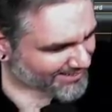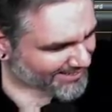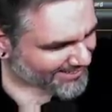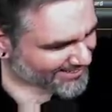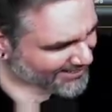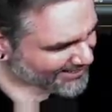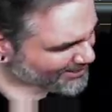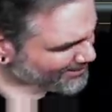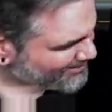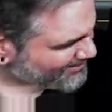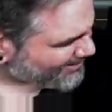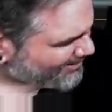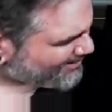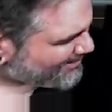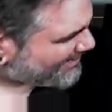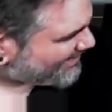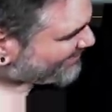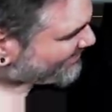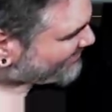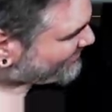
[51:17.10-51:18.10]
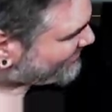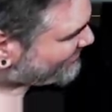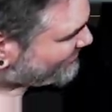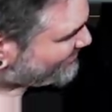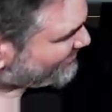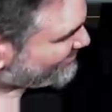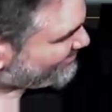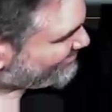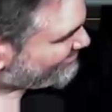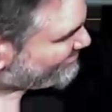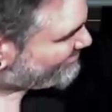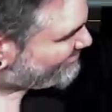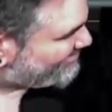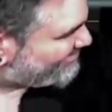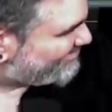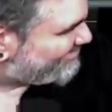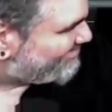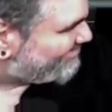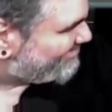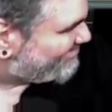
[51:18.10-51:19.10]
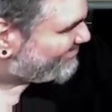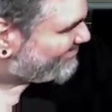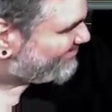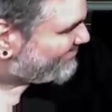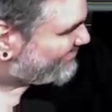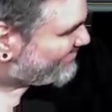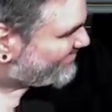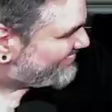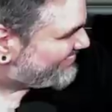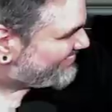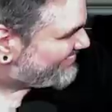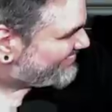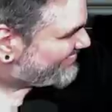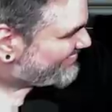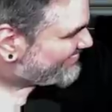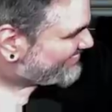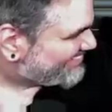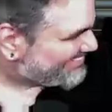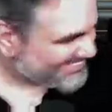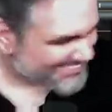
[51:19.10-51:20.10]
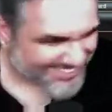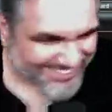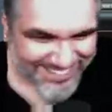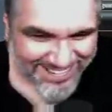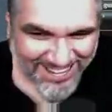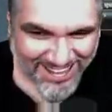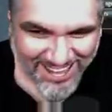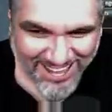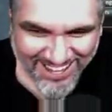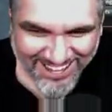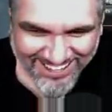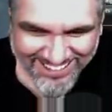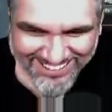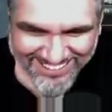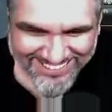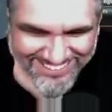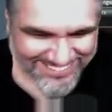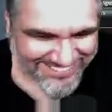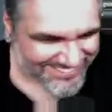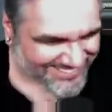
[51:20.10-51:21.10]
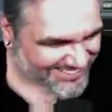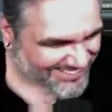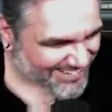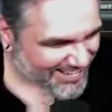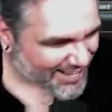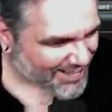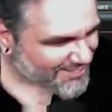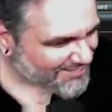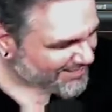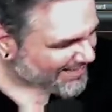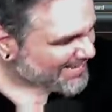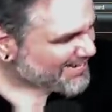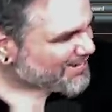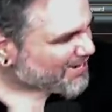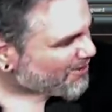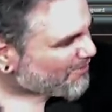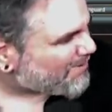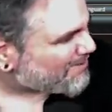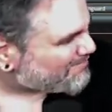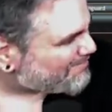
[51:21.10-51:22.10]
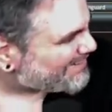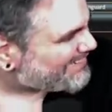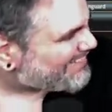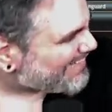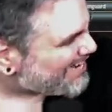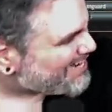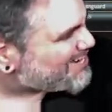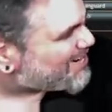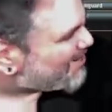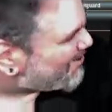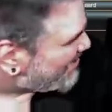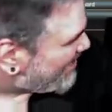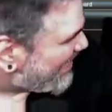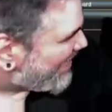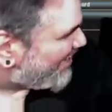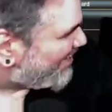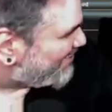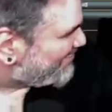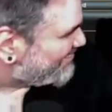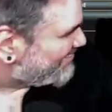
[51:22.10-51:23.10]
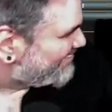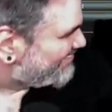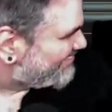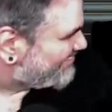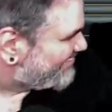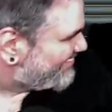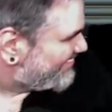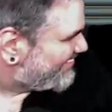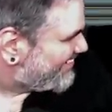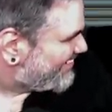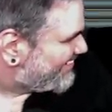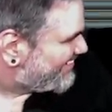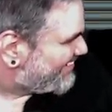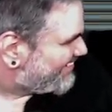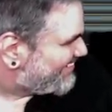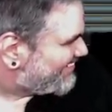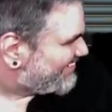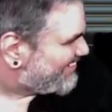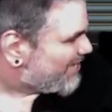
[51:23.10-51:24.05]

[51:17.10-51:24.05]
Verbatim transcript: I think you know how. Well, okay, I'm just, we're doing a little sales. They know thing. It, but they know how. Yeah, but